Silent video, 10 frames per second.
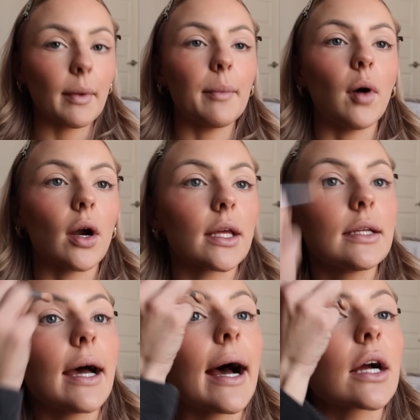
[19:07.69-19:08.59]
my body
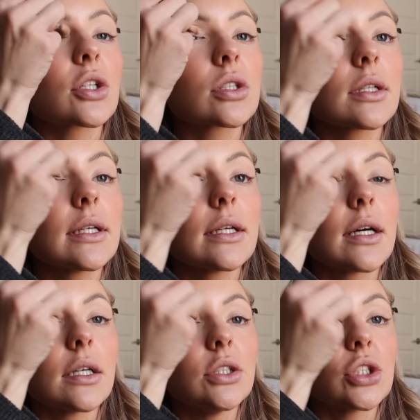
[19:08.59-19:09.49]
to actually
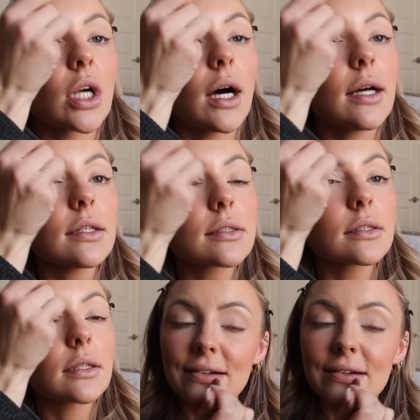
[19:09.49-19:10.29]
adjust.